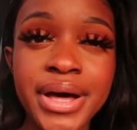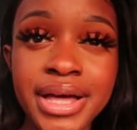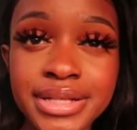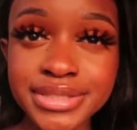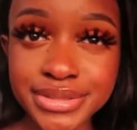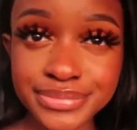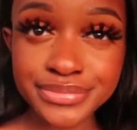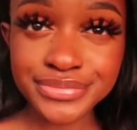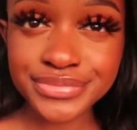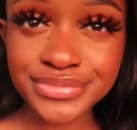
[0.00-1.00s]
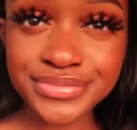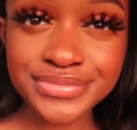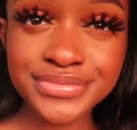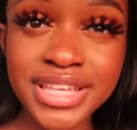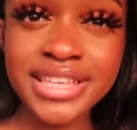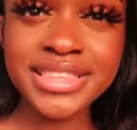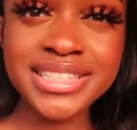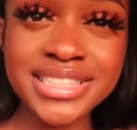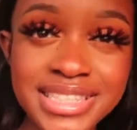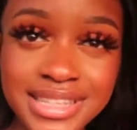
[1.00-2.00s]
But so if I wouldn't send a certain
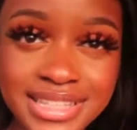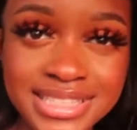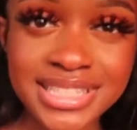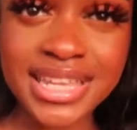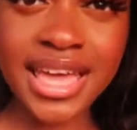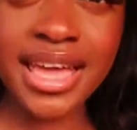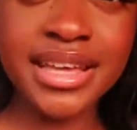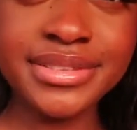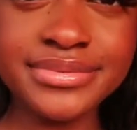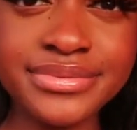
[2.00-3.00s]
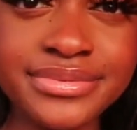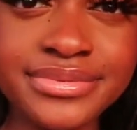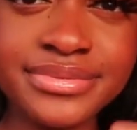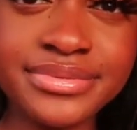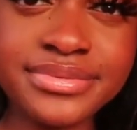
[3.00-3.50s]
type of a text or if I wouldn't have a